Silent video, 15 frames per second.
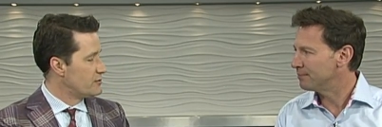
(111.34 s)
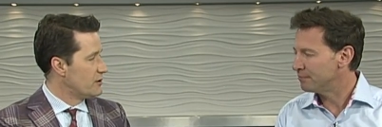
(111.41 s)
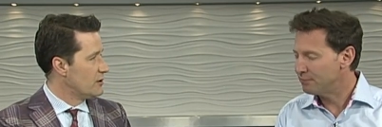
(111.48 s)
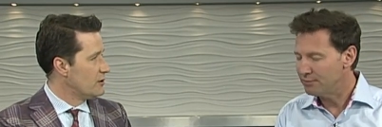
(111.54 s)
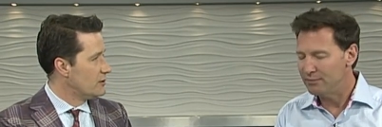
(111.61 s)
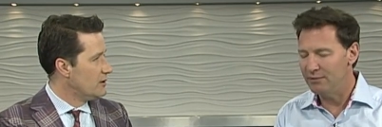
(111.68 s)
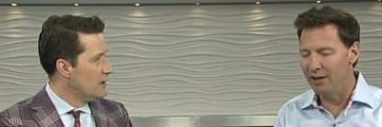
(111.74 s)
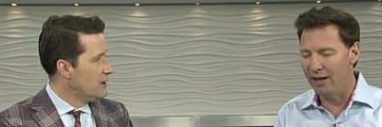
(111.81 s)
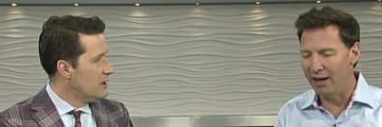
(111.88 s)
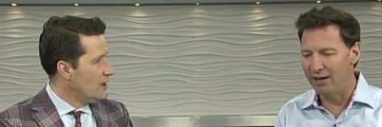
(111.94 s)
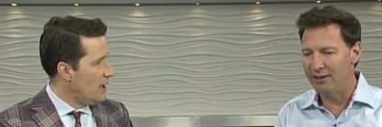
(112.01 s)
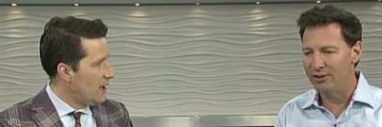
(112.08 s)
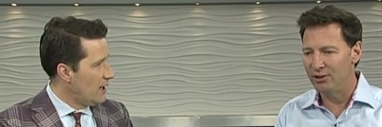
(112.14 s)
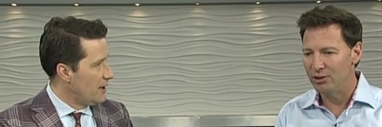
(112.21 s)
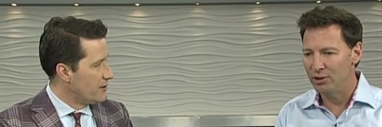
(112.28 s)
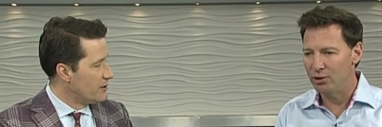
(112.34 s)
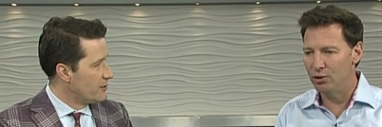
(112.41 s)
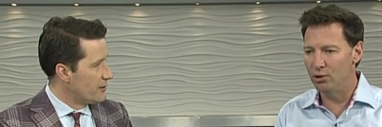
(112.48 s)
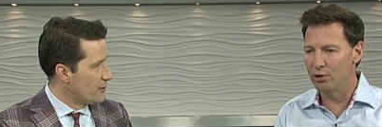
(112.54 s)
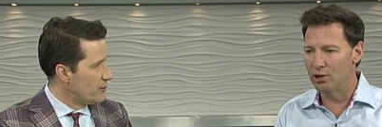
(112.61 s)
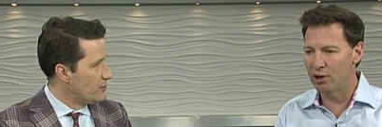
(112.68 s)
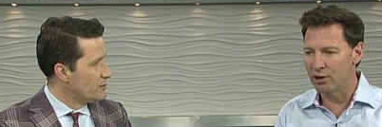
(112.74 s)
Speaker 1: Gaudreau, yeah. uh,
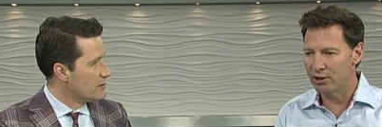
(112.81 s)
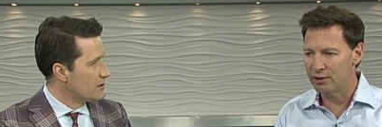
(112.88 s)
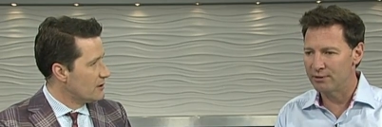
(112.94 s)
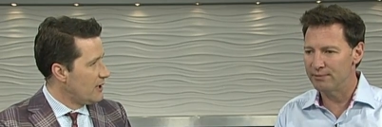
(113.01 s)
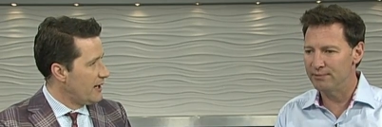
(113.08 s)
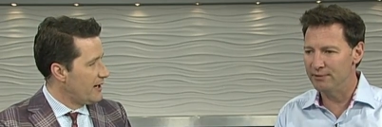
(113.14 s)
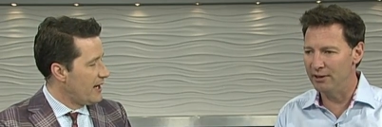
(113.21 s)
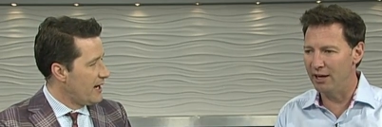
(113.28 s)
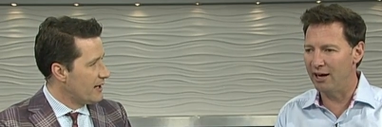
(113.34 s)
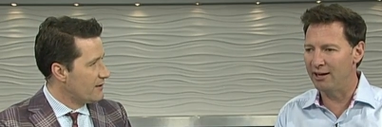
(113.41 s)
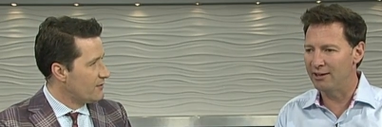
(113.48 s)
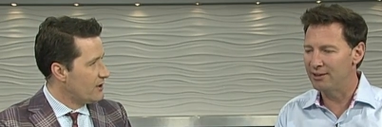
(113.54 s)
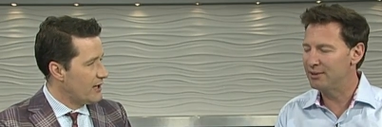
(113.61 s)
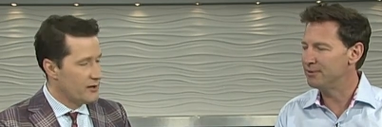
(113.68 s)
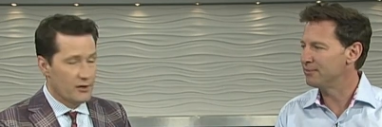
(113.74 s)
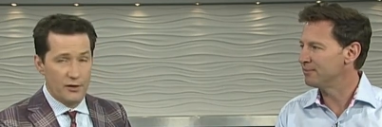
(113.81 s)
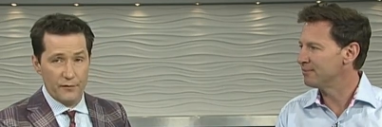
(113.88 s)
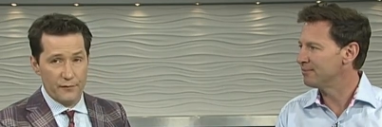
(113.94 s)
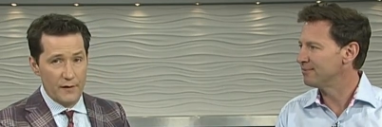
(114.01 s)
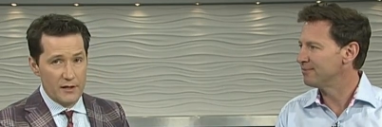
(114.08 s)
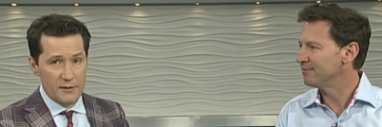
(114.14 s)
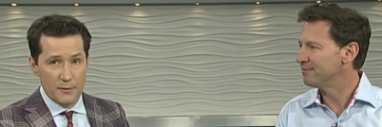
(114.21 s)
Jiri Hudler line. Yeah. Heck of a line. The
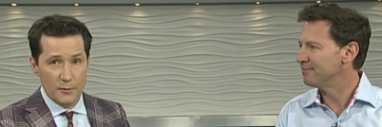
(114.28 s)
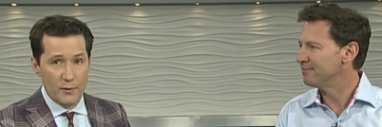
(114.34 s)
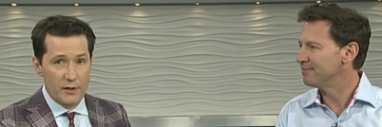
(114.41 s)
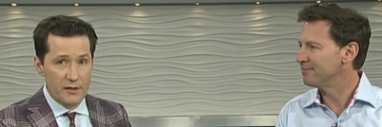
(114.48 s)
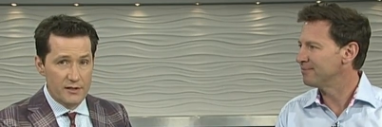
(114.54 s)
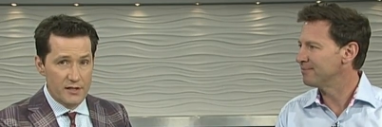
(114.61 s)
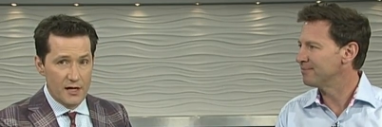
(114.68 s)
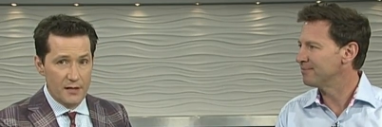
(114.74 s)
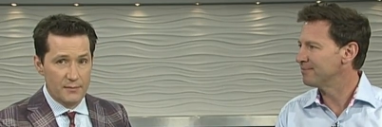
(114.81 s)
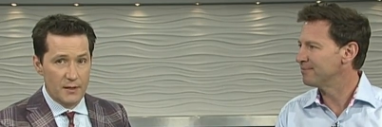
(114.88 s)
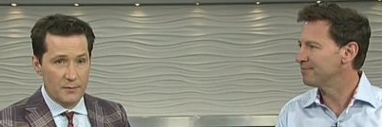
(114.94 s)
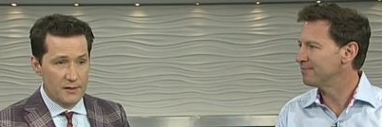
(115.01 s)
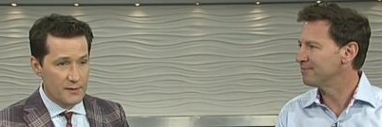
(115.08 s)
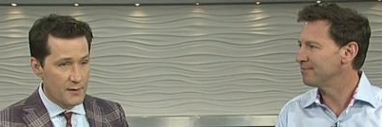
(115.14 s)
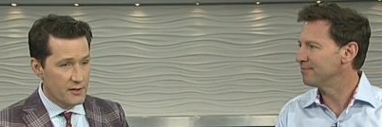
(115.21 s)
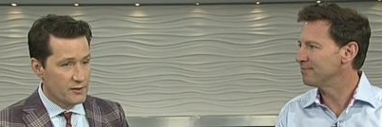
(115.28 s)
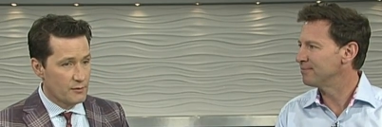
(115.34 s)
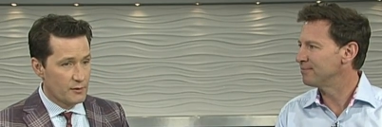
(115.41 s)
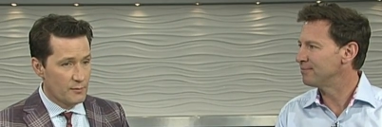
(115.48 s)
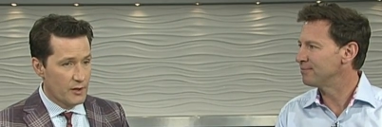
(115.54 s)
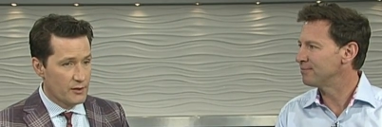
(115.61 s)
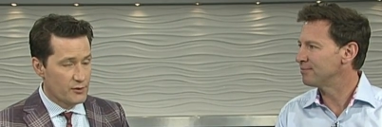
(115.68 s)
defenseman really stepped up,
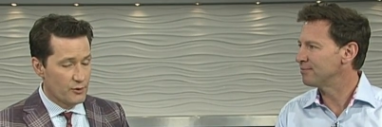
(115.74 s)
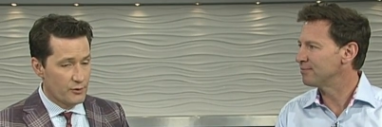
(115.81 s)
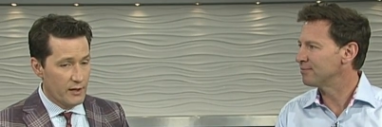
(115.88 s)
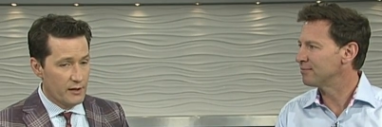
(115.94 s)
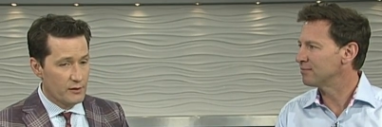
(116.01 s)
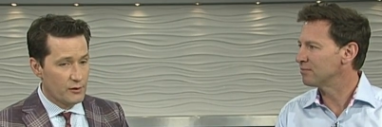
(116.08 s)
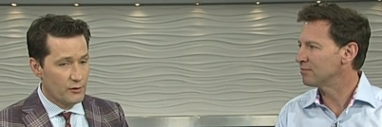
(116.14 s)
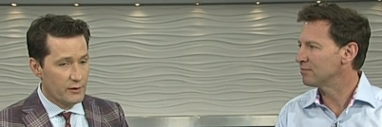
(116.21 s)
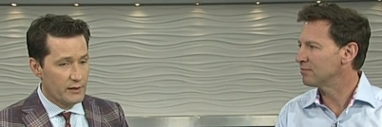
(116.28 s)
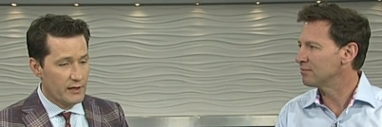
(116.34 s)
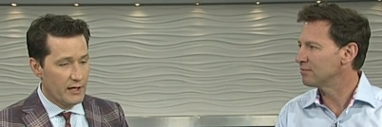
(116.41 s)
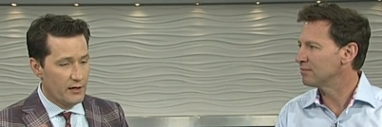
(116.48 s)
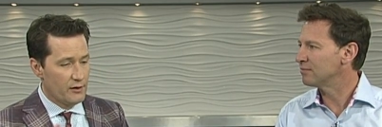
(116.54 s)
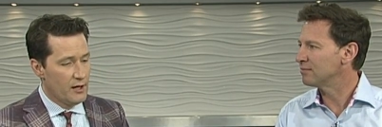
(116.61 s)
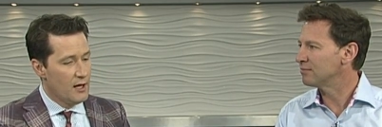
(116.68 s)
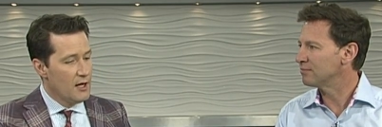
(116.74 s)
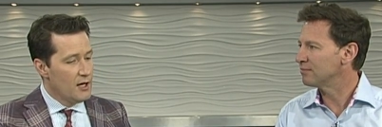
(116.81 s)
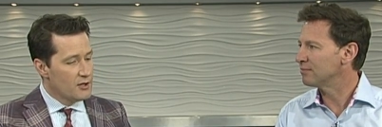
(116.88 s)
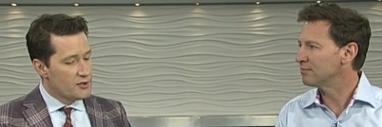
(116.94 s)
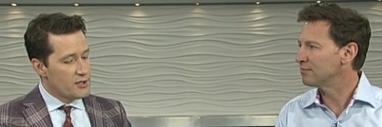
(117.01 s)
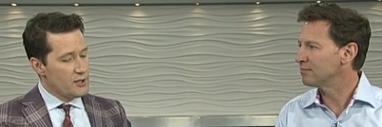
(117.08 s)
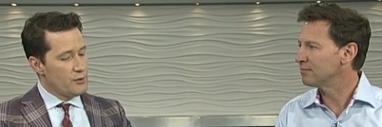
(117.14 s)
especially with Mark Giordano going down.
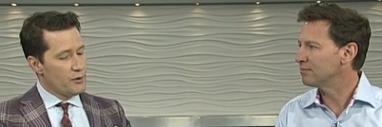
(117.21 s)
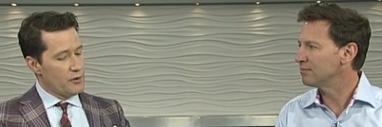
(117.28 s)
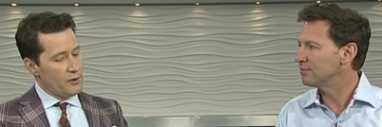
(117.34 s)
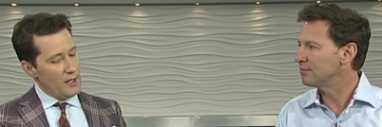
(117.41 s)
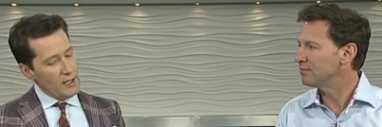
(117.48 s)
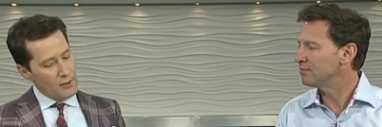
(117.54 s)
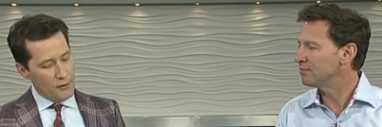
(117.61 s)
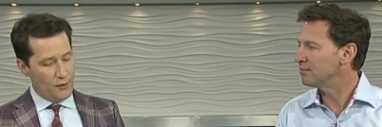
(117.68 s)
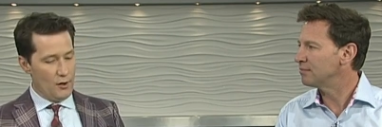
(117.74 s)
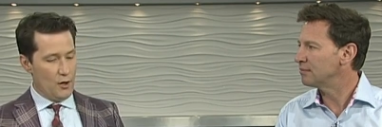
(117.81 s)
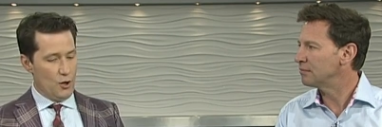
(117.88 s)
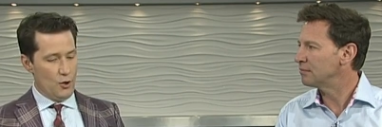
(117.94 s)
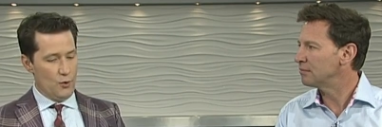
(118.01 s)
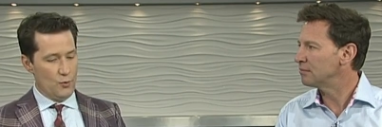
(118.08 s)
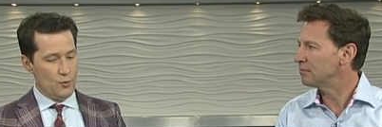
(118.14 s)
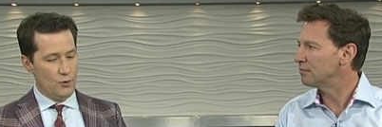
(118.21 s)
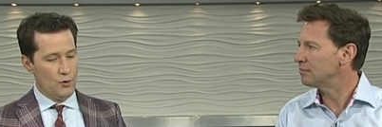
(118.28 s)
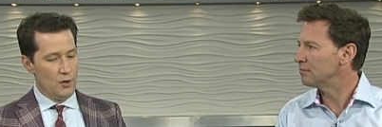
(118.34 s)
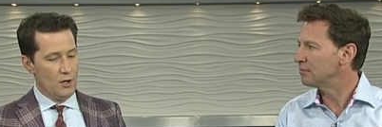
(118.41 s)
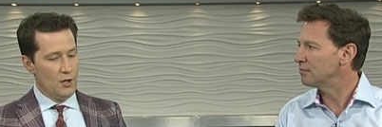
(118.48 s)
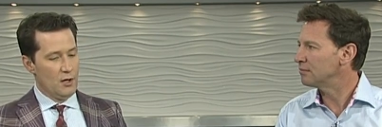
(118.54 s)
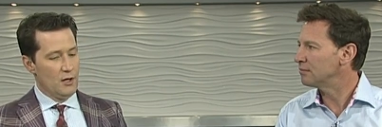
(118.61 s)
Do you think
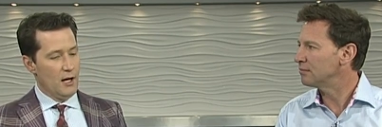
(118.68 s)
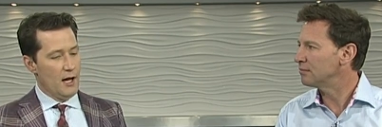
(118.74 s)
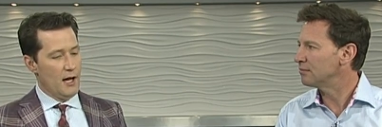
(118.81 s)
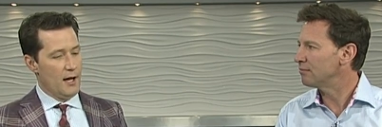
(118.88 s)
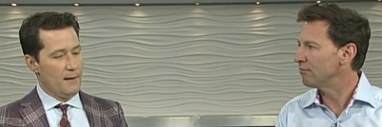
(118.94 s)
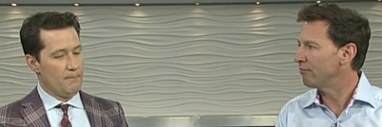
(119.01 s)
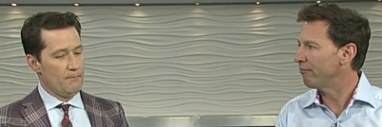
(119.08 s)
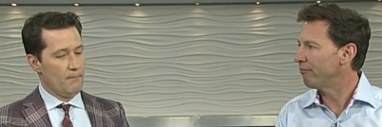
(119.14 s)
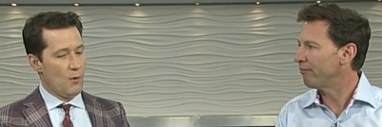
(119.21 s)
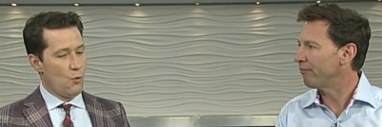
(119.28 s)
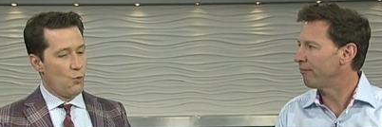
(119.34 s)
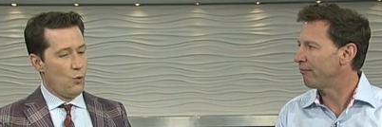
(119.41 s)
though? Um,